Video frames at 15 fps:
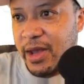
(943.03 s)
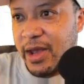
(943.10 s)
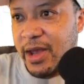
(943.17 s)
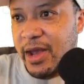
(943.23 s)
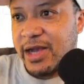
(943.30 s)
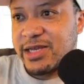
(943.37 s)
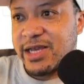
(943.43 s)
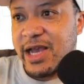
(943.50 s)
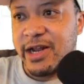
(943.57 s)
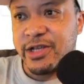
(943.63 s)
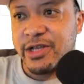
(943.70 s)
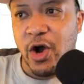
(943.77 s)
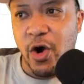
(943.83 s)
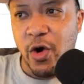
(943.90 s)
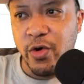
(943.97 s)
has had
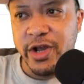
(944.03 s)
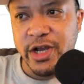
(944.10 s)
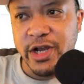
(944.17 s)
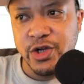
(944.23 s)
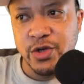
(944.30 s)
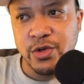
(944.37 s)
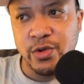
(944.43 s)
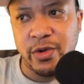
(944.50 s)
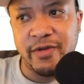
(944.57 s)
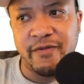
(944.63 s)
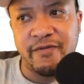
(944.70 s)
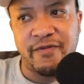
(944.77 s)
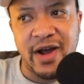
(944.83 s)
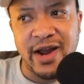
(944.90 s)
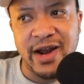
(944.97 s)
its own issues with
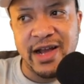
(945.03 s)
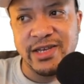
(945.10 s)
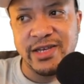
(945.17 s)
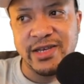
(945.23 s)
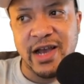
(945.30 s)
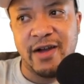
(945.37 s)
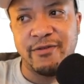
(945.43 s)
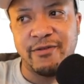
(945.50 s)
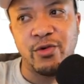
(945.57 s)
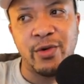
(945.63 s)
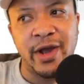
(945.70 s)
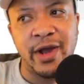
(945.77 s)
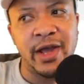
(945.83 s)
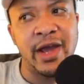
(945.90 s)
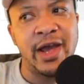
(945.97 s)
finances after
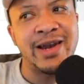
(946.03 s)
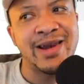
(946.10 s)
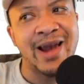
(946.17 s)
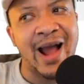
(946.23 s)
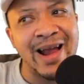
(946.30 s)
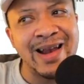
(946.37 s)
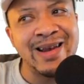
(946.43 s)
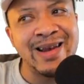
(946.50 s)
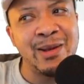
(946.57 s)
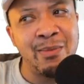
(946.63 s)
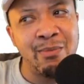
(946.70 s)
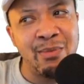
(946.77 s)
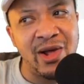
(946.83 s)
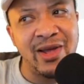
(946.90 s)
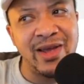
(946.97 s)
raking in $90
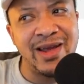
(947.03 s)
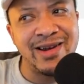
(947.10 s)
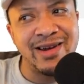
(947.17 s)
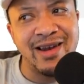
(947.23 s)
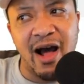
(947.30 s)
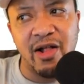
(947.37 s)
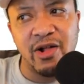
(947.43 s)
million